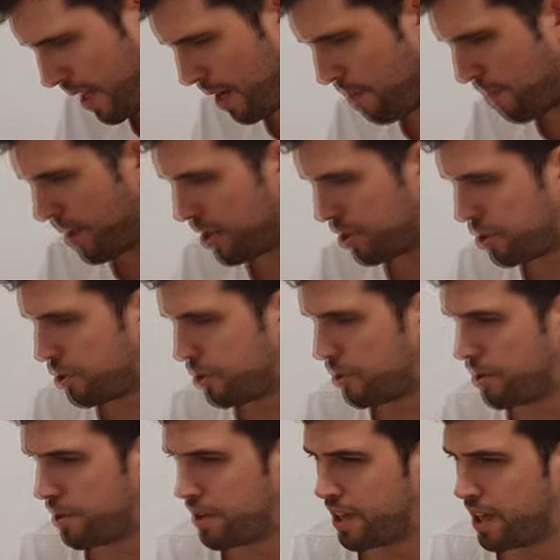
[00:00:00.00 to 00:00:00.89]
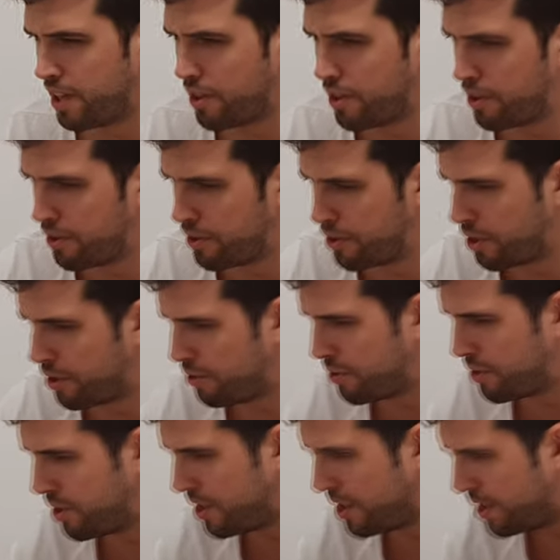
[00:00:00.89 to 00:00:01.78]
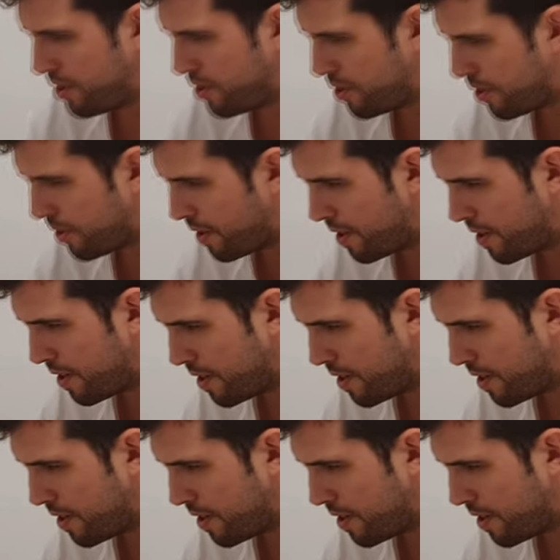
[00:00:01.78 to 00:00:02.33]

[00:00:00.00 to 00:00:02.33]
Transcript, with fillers: Make sure they don't touch each other.